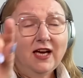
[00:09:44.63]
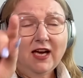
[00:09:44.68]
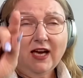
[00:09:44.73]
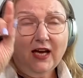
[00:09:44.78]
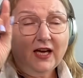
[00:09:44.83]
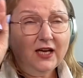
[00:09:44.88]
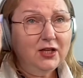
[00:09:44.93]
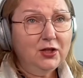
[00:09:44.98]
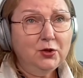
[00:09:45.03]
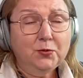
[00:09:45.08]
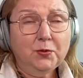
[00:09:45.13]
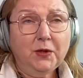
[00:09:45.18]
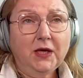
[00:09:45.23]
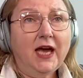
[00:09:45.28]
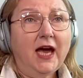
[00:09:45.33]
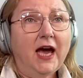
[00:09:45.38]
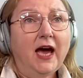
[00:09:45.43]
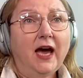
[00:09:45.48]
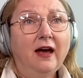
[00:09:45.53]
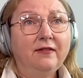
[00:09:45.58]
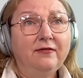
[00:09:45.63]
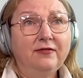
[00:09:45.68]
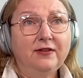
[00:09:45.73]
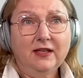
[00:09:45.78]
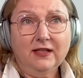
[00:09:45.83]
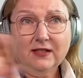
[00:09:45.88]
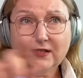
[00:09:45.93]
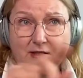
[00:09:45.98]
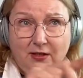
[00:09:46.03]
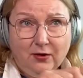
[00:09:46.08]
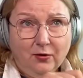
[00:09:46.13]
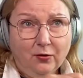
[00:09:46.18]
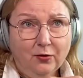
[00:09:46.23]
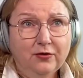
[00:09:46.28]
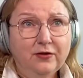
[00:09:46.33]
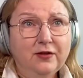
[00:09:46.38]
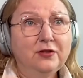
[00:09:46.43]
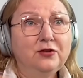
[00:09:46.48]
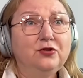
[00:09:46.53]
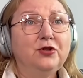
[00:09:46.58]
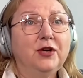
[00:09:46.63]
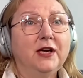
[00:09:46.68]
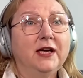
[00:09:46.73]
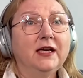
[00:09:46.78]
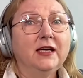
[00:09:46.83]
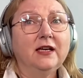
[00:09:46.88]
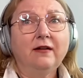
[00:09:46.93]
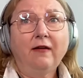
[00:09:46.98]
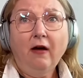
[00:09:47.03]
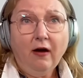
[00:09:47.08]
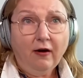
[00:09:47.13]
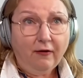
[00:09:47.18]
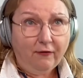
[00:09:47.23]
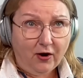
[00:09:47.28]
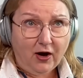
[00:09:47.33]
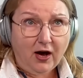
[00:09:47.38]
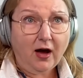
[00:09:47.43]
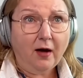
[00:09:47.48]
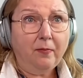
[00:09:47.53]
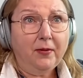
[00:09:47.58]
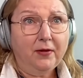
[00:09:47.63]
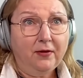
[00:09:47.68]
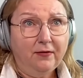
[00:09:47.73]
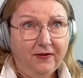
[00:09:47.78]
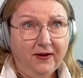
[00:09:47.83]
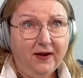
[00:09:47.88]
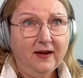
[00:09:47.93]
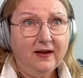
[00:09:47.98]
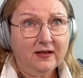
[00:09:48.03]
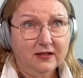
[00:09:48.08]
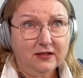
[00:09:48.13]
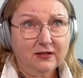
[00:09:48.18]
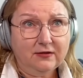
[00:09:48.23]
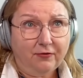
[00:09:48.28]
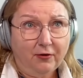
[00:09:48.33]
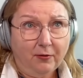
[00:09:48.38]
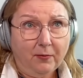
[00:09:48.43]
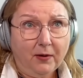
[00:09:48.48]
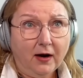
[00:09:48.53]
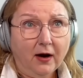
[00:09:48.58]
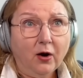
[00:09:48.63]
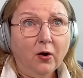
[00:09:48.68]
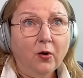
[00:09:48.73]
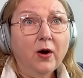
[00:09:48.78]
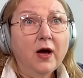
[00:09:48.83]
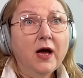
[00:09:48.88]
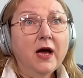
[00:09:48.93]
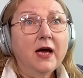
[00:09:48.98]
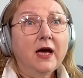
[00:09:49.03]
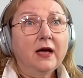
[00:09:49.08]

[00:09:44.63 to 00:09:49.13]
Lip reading: and we have it on the track for a couple of years from now,